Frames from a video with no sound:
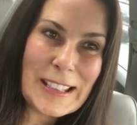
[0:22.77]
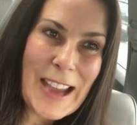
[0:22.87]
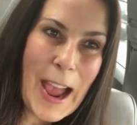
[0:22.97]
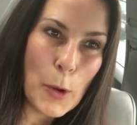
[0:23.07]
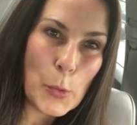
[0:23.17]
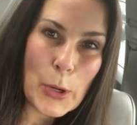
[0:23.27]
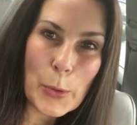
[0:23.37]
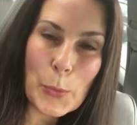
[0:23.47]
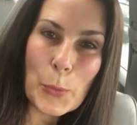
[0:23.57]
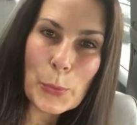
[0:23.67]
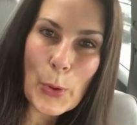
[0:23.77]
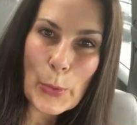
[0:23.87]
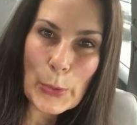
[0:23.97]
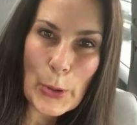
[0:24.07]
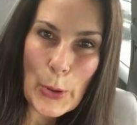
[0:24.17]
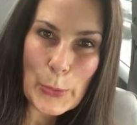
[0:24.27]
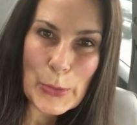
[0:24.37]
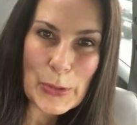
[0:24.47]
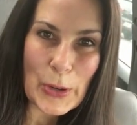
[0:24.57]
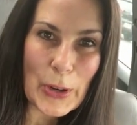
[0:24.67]
doubt roller
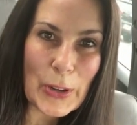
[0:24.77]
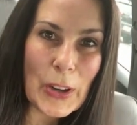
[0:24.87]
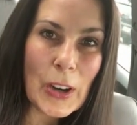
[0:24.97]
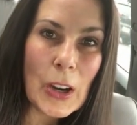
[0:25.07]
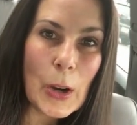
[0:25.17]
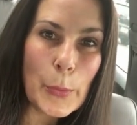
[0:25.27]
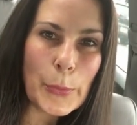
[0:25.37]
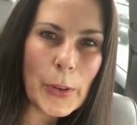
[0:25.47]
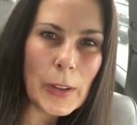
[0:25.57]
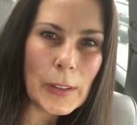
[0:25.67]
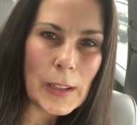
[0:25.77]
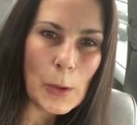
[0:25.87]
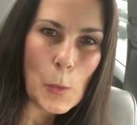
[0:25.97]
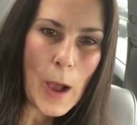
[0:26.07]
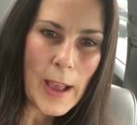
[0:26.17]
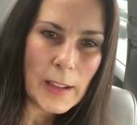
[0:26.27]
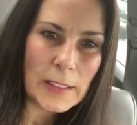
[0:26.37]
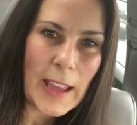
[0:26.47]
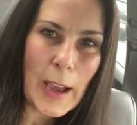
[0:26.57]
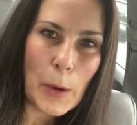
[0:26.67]
coaster for a little
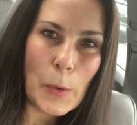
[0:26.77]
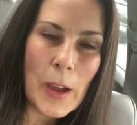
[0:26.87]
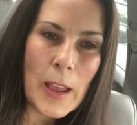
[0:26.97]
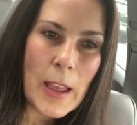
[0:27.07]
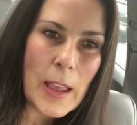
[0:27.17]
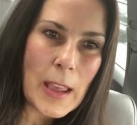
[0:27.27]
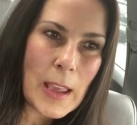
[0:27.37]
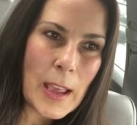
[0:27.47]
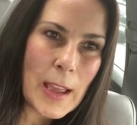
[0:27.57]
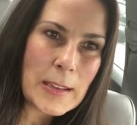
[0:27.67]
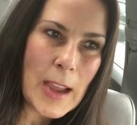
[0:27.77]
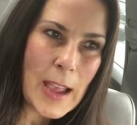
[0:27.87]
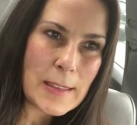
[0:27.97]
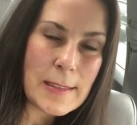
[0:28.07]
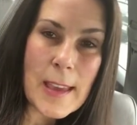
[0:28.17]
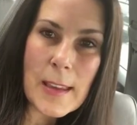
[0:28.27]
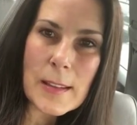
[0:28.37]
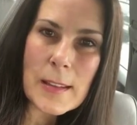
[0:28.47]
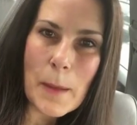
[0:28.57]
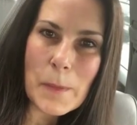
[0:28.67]
while now, and I think
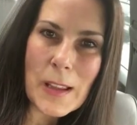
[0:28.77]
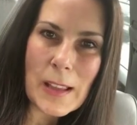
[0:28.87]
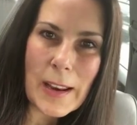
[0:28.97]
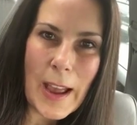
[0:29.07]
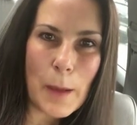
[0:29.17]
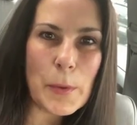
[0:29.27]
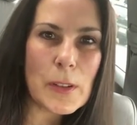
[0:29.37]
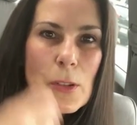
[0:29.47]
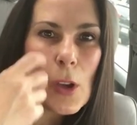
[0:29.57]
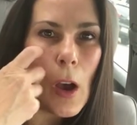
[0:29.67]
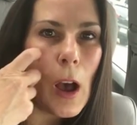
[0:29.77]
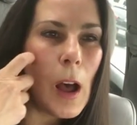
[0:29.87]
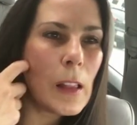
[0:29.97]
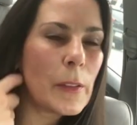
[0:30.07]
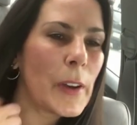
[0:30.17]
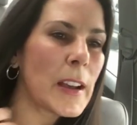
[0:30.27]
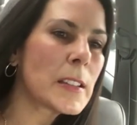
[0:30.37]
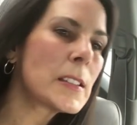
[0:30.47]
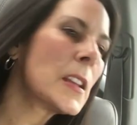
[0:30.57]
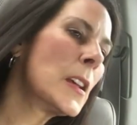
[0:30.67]
it's something that happens to all of
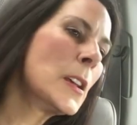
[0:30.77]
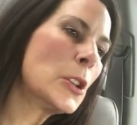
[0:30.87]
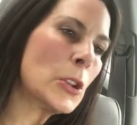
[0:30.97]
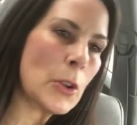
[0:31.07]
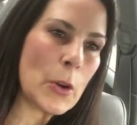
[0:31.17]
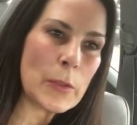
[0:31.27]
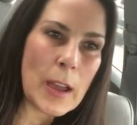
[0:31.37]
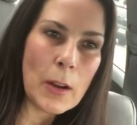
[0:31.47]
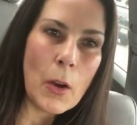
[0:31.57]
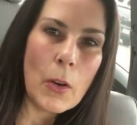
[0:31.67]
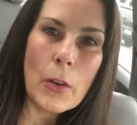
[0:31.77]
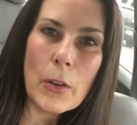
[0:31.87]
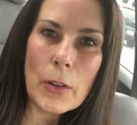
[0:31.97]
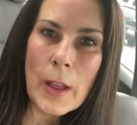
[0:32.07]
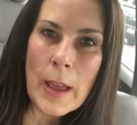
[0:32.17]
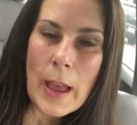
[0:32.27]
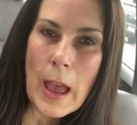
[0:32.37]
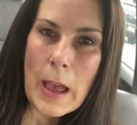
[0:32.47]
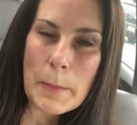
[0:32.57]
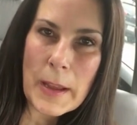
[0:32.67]
us you know that whole
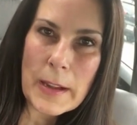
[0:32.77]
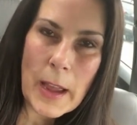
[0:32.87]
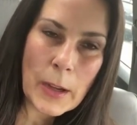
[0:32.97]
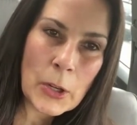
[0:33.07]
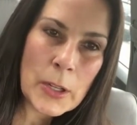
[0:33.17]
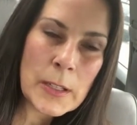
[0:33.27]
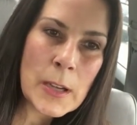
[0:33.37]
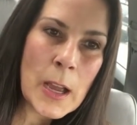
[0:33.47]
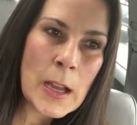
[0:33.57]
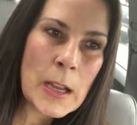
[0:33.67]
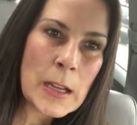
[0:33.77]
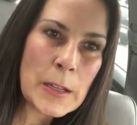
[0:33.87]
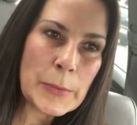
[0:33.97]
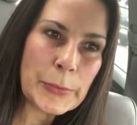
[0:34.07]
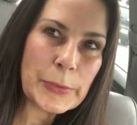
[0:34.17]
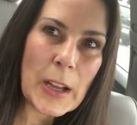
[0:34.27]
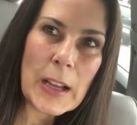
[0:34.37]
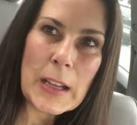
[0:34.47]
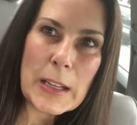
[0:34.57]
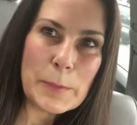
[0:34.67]
am i not good enough
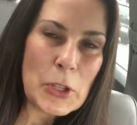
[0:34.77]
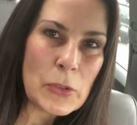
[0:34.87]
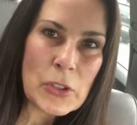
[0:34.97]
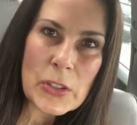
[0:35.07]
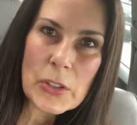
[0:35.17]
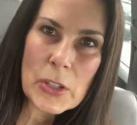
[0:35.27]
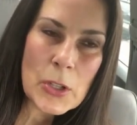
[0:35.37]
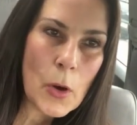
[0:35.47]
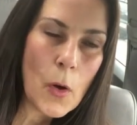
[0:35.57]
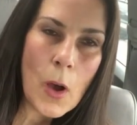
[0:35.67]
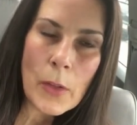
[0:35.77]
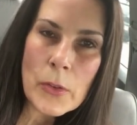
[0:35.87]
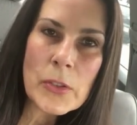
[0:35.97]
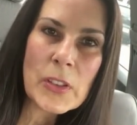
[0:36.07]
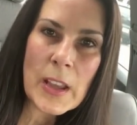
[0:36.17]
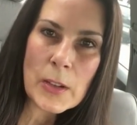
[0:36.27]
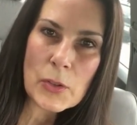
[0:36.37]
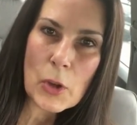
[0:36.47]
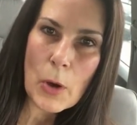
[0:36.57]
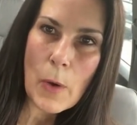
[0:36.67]
um, you just you know all those
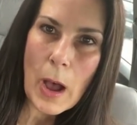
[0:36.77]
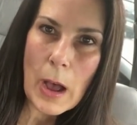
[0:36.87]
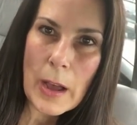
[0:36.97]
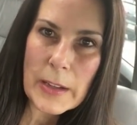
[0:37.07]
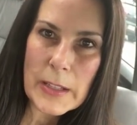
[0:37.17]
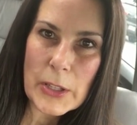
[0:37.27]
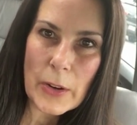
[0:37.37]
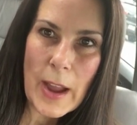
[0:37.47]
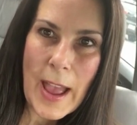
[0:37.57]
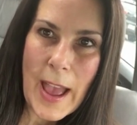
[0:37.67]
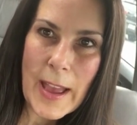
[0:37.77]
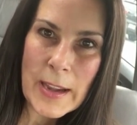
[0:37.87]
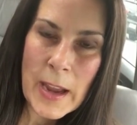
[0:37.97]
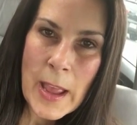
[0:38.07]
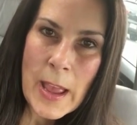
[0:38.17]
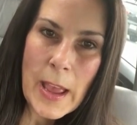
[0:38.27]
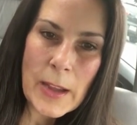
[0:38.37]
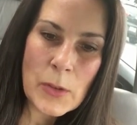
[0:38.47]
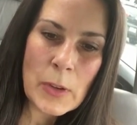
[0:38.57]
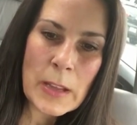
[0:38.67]
things go on in your head
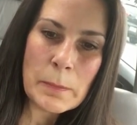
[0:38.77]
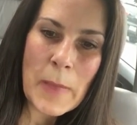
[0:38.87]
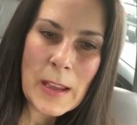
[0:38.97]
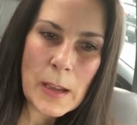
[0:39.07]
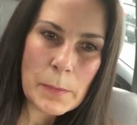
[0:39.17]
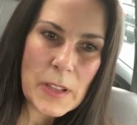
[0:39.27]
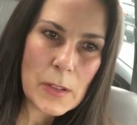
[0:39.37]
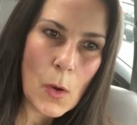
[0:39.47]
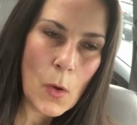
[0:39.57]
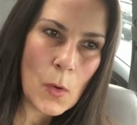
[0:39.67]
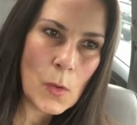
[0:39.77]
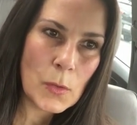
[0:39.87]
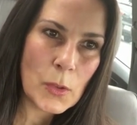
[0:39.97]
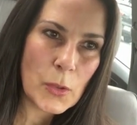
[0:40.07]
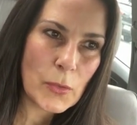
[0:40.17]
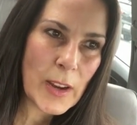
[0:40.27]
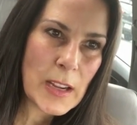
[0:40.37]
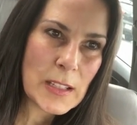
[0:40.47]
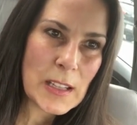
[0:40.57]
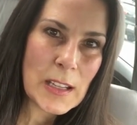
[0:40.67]
and you can make up this whole
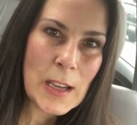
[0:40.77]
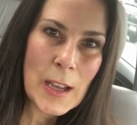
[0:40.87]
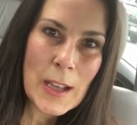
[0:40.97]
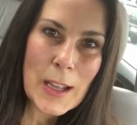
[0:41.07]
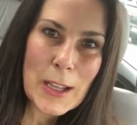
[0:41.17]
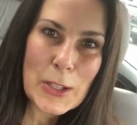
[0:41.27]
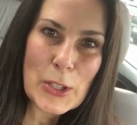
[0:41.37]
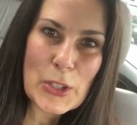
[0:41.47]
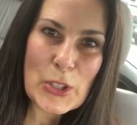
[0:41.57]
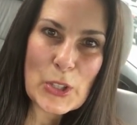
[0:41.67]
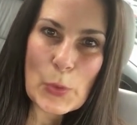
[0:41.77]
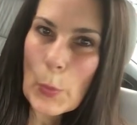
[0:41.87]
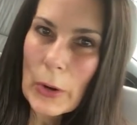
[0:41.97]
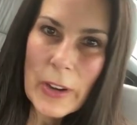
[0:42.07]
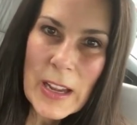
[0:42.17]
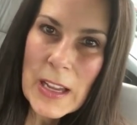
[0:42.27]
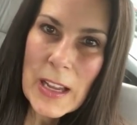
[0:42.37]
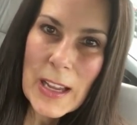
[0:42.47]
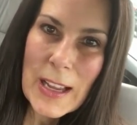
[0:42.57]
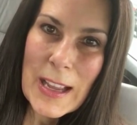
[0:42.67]
crazy story
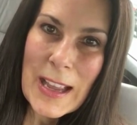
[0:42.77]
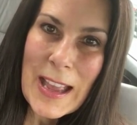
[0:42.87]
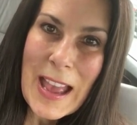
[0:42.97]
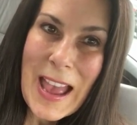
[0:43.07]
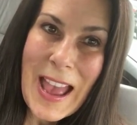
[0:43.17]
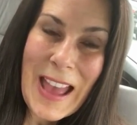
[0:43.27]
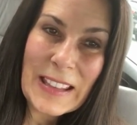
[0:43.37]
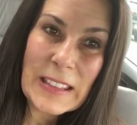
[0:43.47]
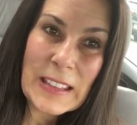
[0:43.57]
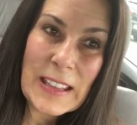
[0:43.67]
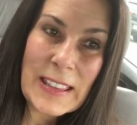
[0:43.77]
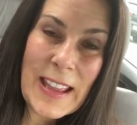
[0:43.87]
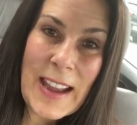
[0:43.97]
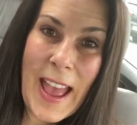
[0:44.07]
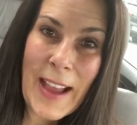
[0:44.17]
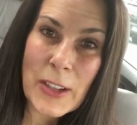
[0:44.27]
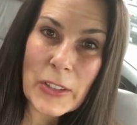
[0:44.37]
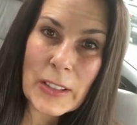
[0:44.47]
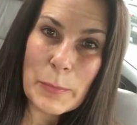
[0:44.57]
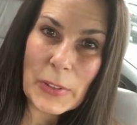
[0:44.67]
and then
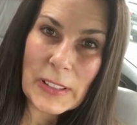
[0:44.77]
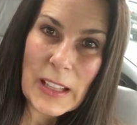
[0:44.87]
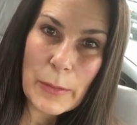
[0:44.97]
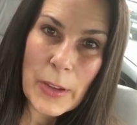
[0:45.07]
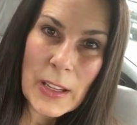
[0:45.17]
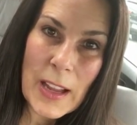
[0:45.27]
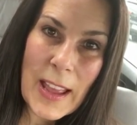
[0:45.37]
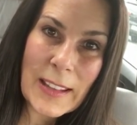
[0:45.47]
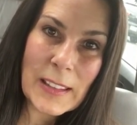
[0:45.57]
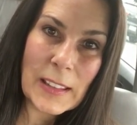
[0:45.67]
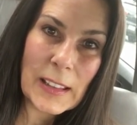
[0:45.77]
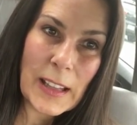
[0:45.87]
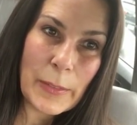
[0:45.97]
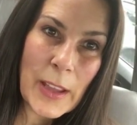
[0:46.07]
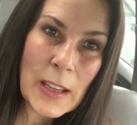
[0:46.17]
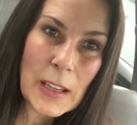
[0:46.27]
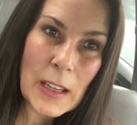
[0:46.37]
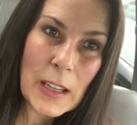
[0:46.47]
actually believe it and live it